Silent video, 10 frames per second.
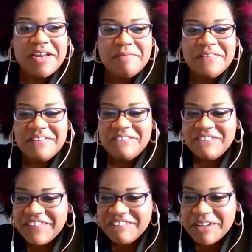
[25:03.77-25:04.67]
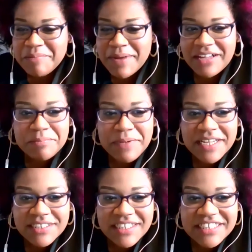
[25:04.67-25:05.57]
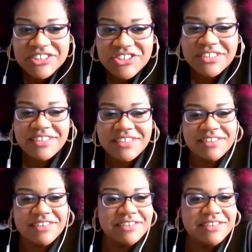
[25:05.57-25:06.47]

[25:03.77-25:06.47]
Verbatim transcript: what if? Well, what about the pentahedron?